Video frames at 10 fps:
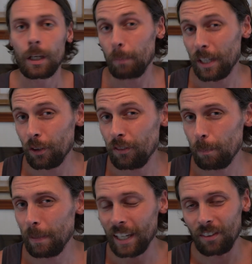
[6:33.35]
Because your
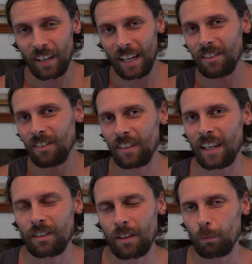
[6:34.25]
biggest
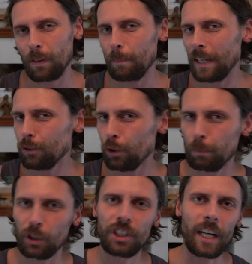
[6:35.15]
instinct will be to
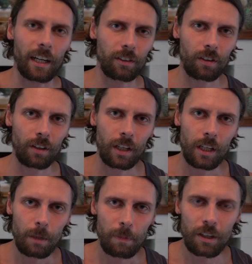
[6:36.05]
project.
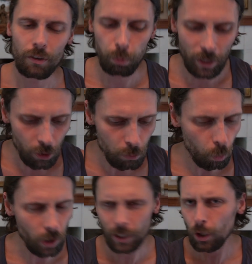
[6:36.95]
Because we don't
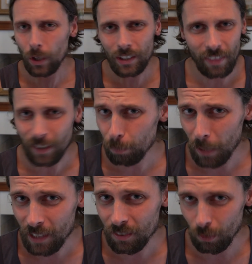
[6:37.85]
want to go into these
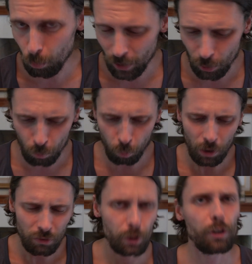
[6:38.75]
places. We don't
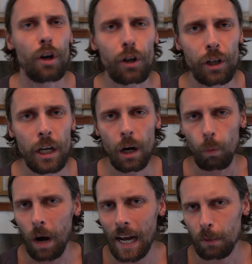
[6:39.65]
want to know
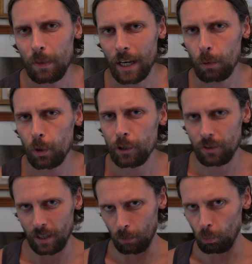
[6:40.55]
why we are
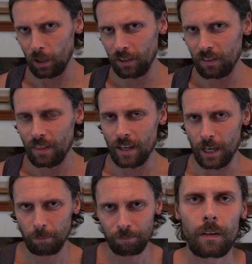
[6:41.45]
wounded and what is in
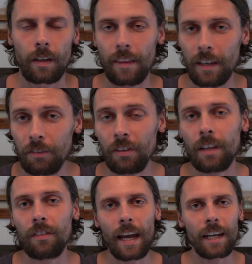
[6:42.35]
there. This
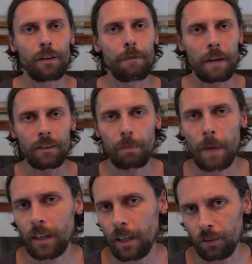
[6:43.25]
is a defense
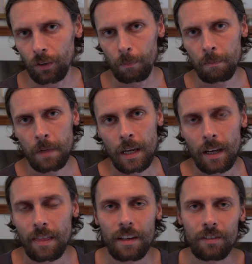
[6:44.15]
mechanism.
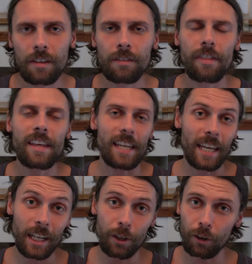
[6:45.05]
This is the
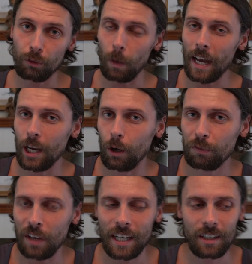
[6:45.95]
ego's way of
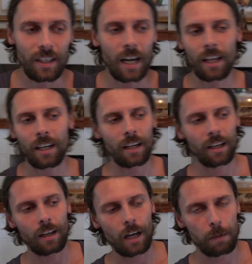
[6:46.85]
saying, no,
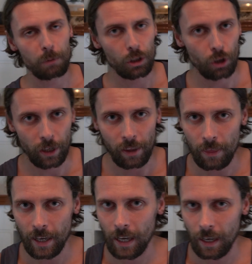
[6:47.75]
I'm not going in
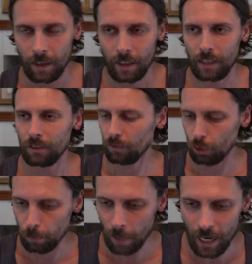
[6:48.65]
there. It's
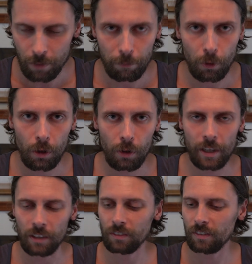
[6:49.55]
too painful.
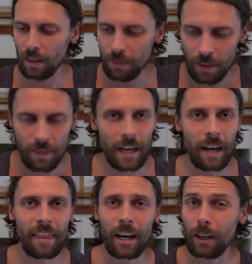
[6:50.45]
There's something there
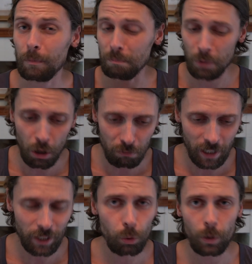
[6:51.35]
that I'm not
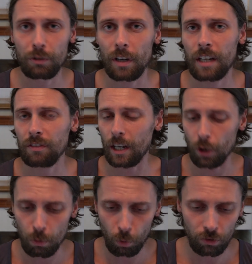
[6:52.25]
ready to address. I
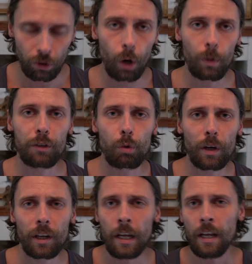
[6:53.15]
don't want to go into
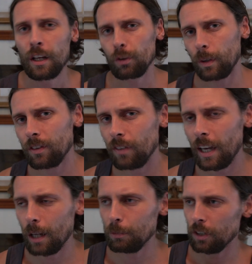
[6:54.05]
it. So
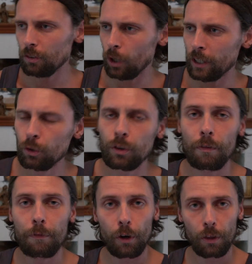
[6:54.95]
instead, I'm just going to
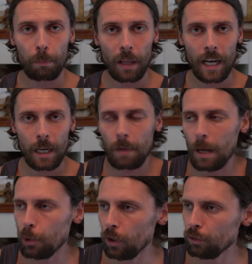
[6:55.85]
defer the blame.
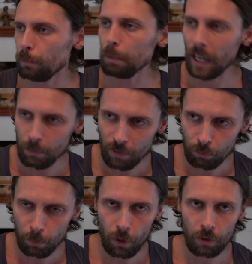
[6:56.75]
I'm going to blame this
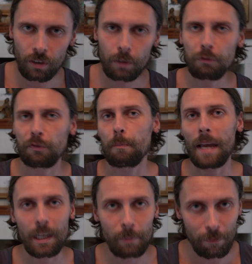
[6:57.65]
person for
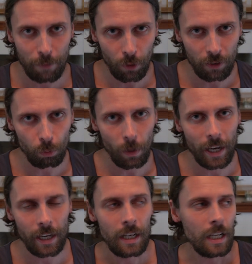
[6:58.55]
making me feel this
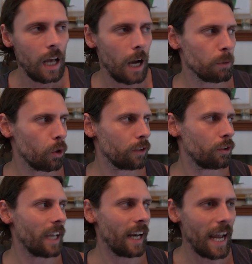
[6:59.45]
way. I'm going to
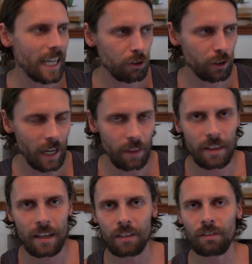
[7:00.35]
get angry at
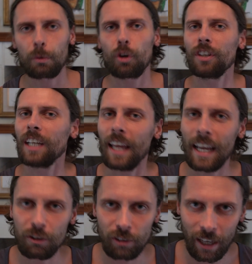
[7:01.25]
this. I'm going to get
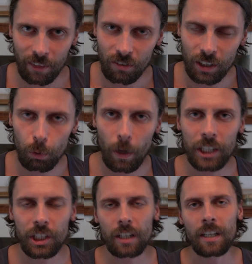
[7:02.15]
angry at the
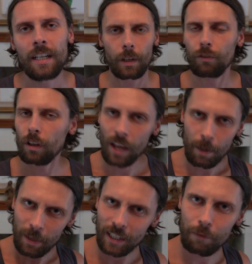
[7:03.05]
situation. So let
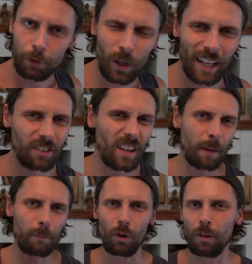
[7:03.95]
me give you an
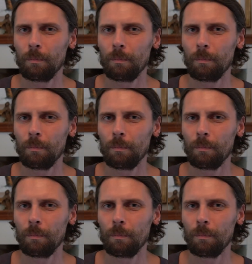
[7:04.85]
example.